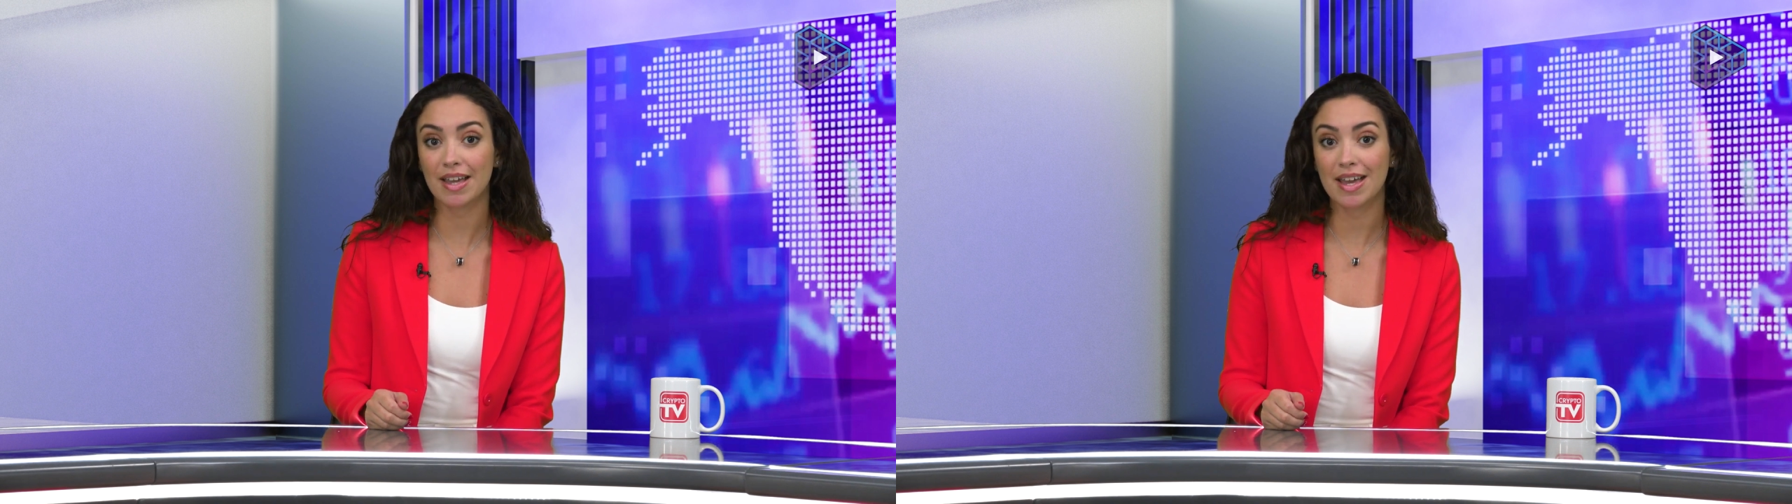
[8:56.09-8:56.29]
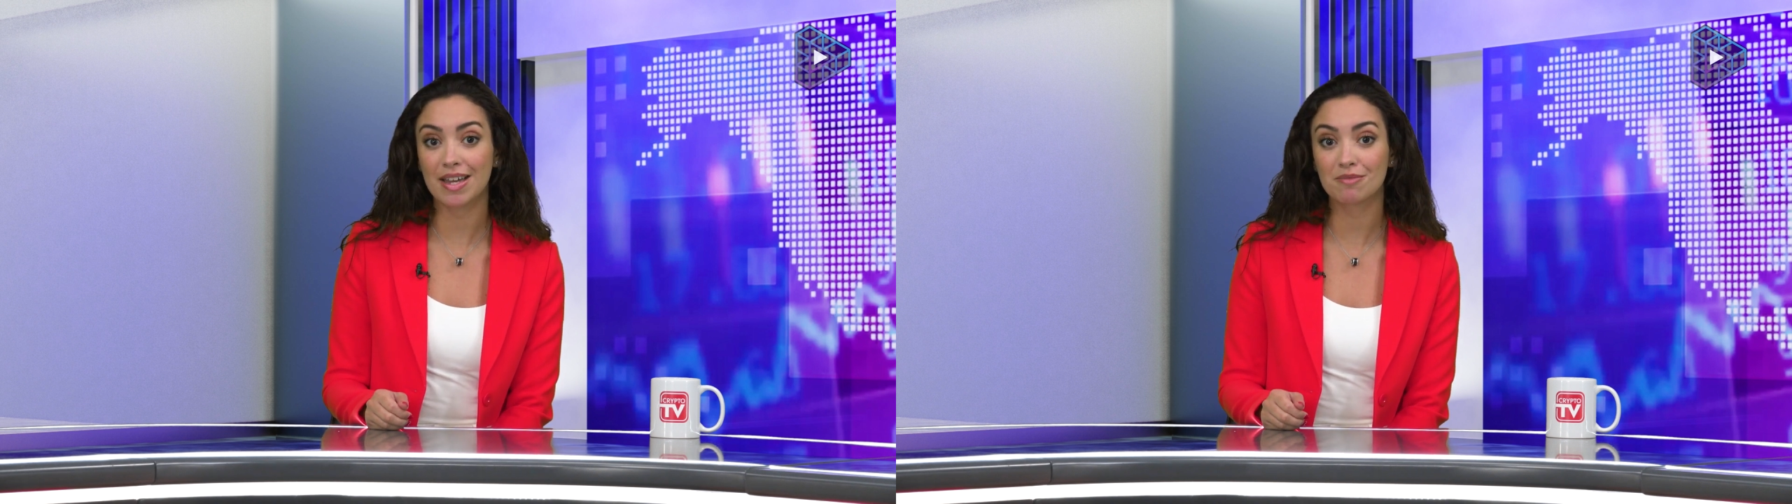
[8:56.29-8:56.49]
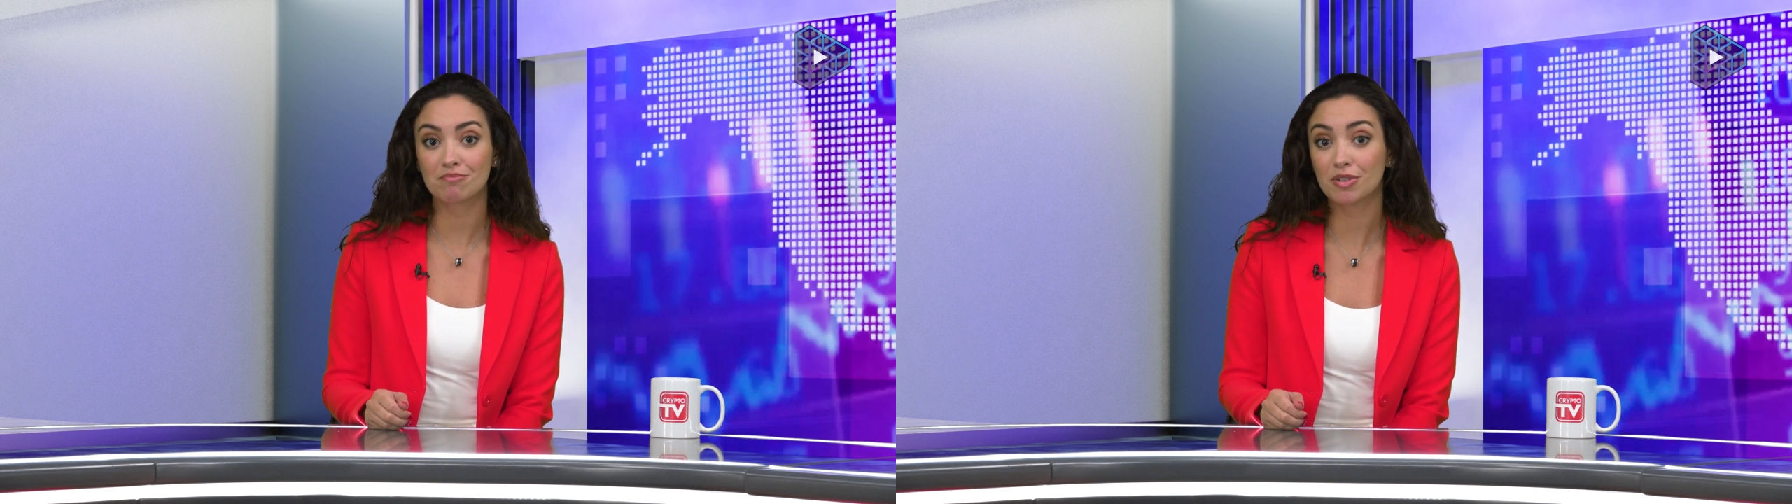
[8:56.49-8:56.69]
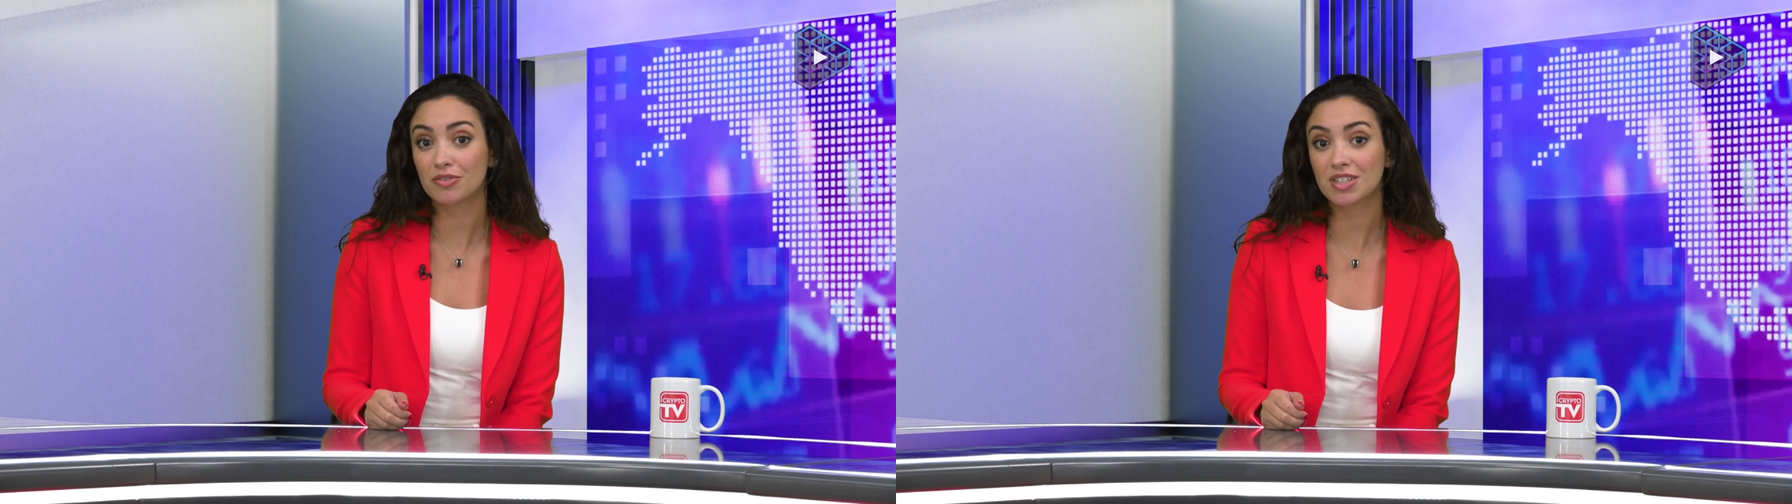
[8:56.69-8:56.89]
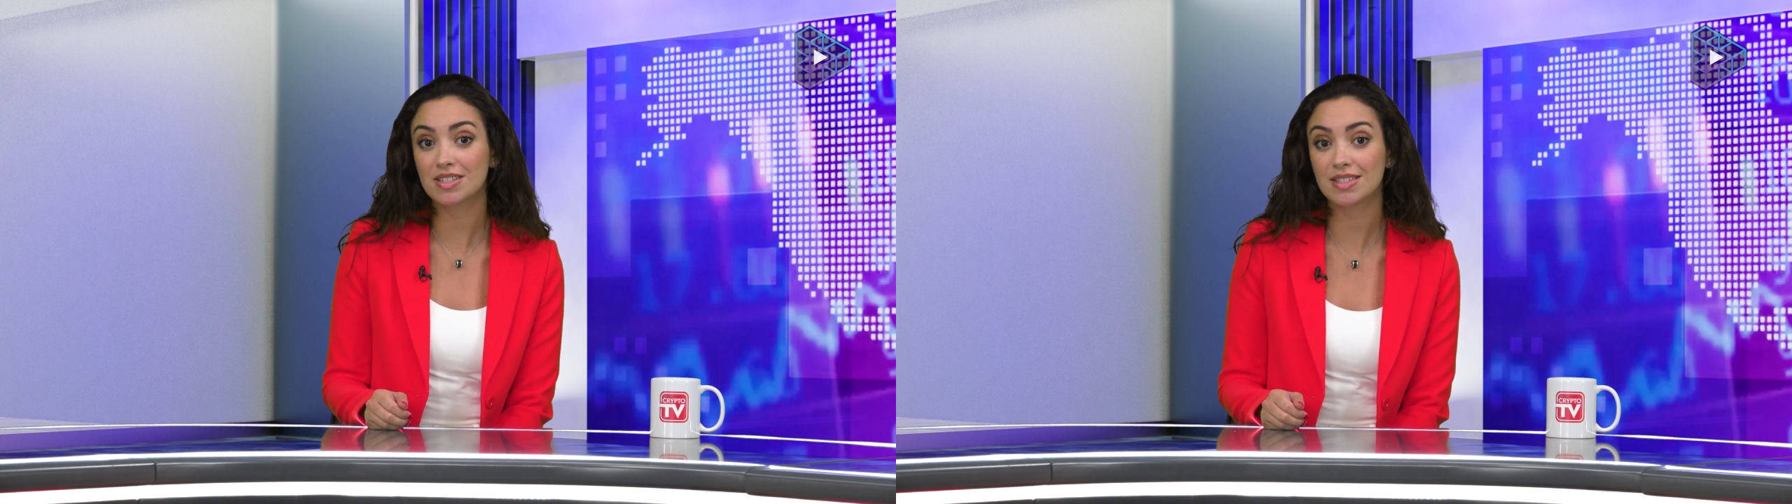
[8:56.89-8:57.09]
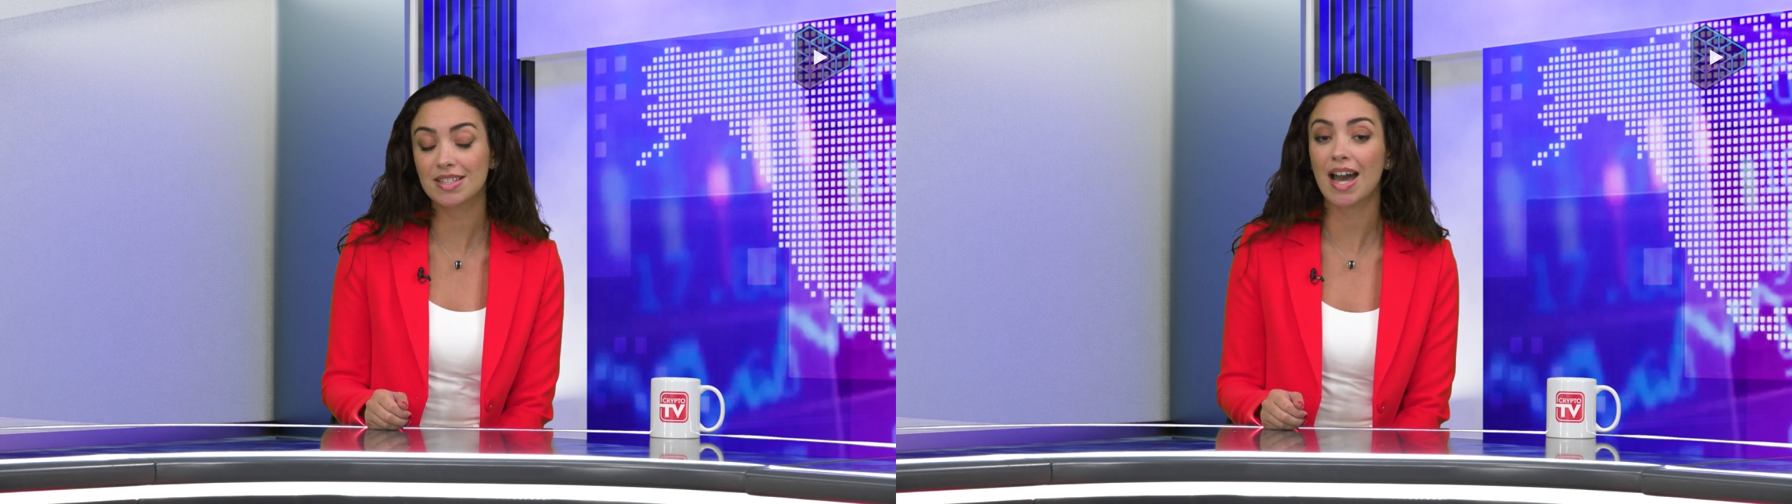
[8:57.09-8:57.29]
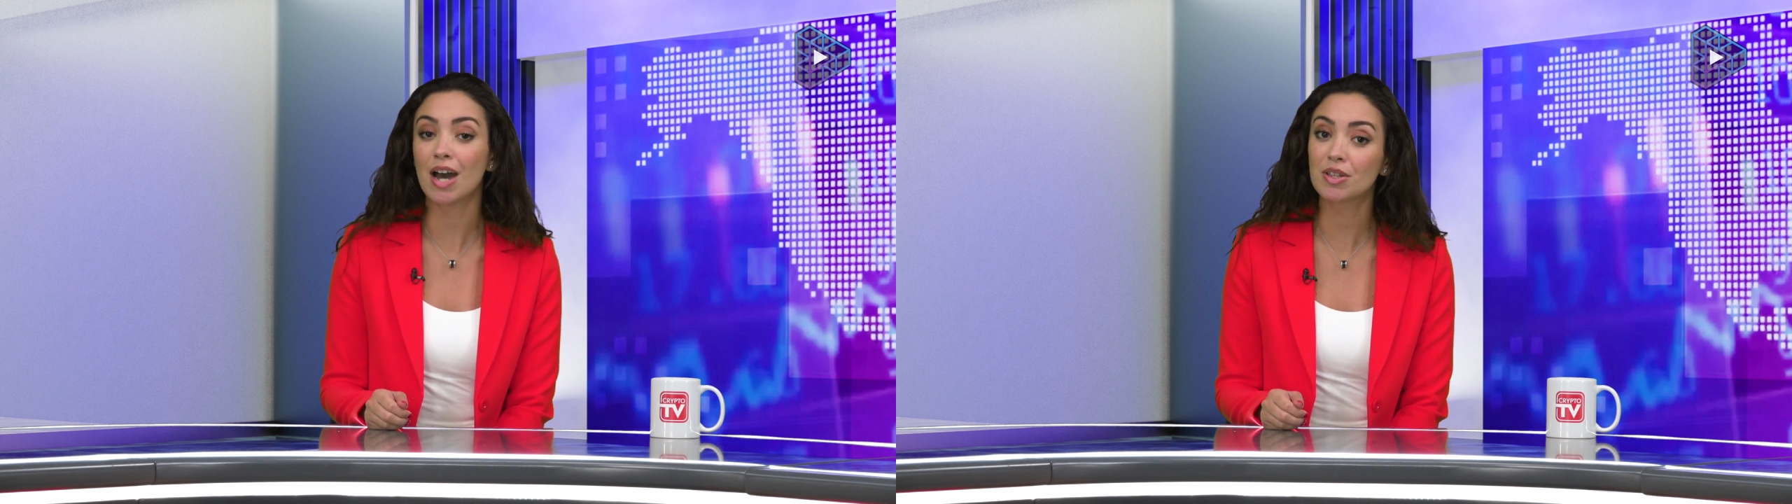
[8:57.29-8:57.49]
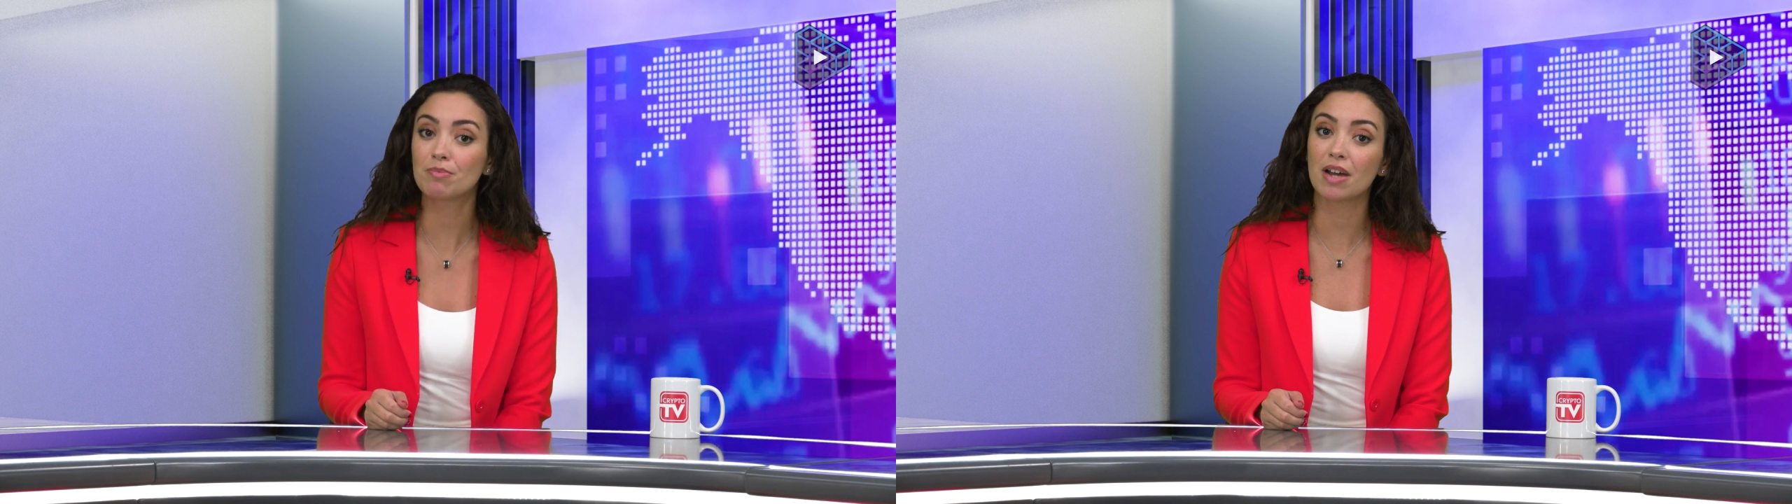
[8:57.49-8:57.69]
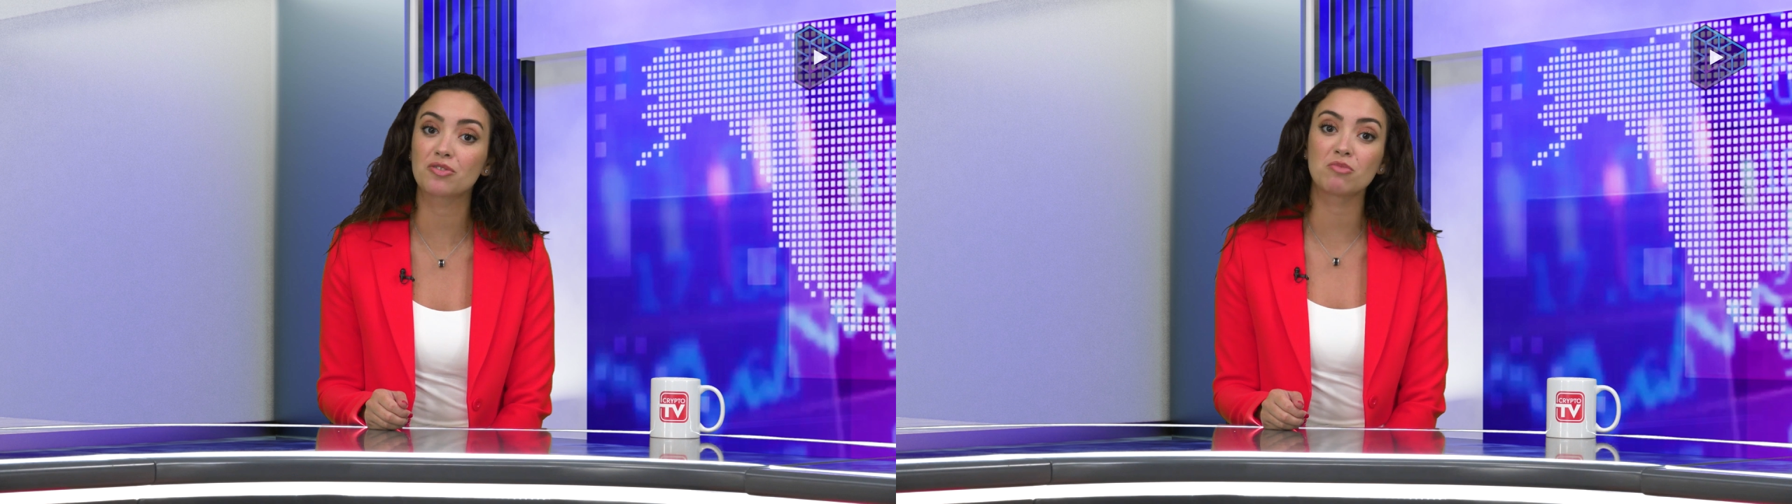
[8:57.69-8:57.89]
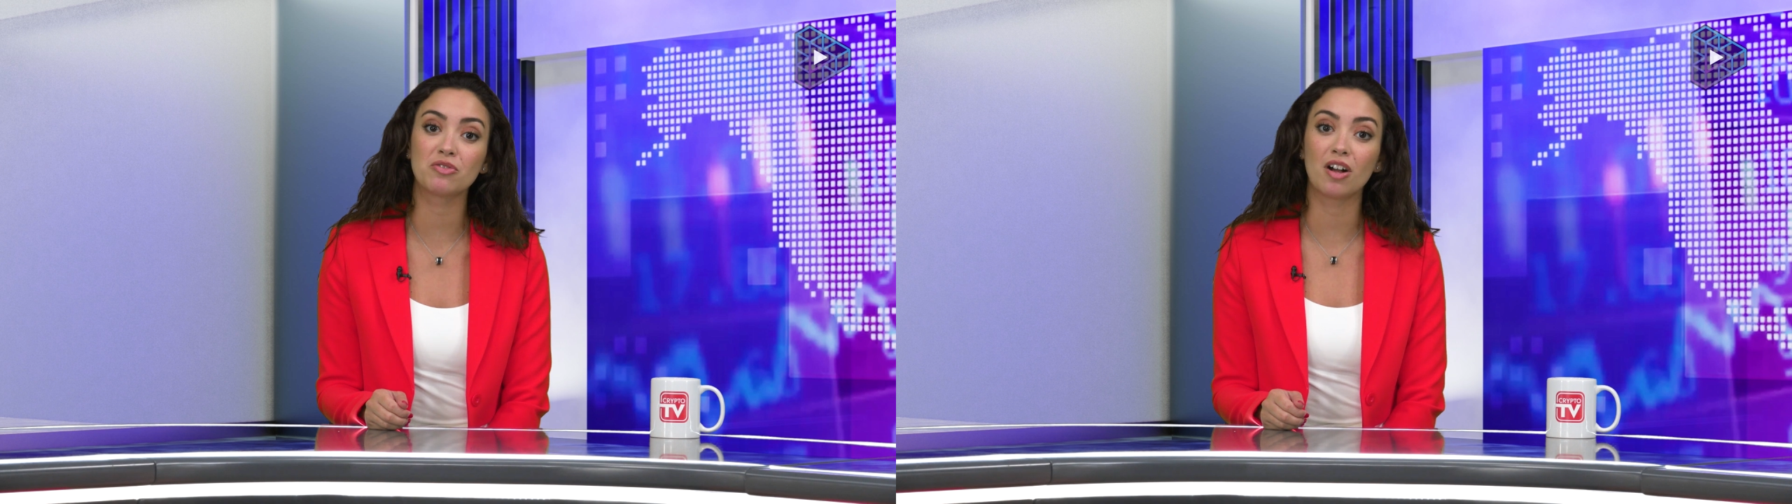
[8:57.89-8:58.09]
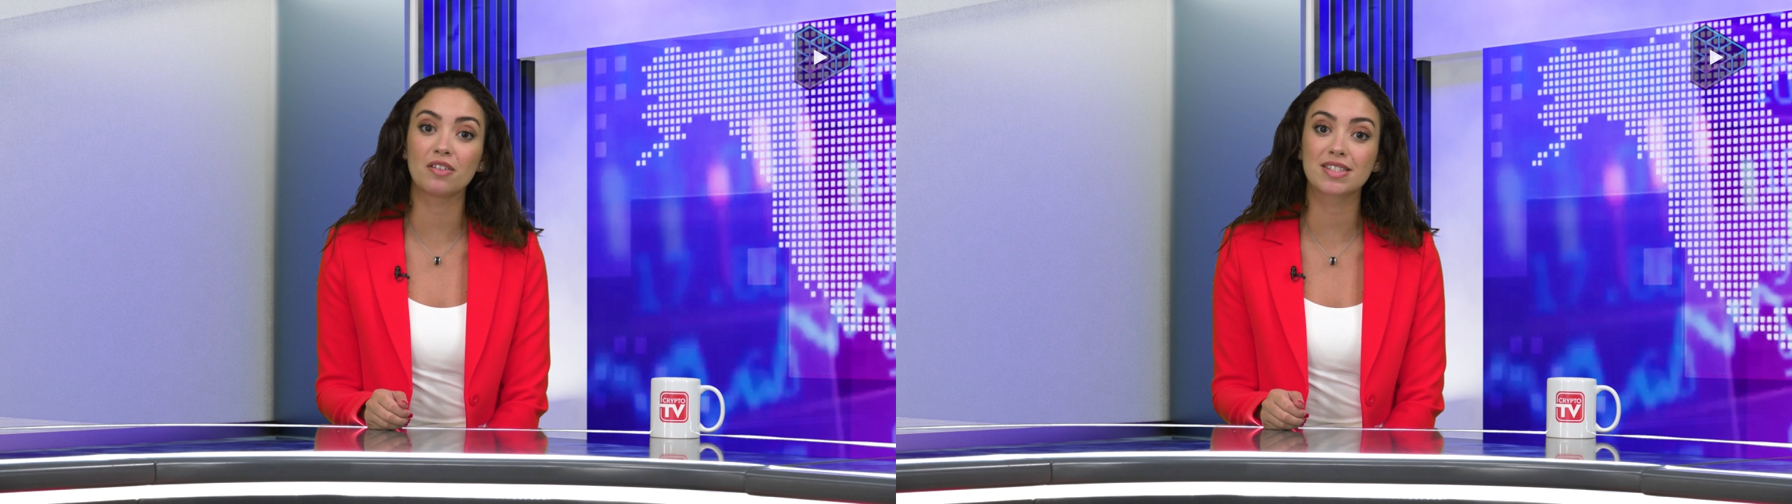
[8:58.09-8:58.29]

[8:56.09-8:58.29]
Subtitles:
and prefer to see how the platform evolves,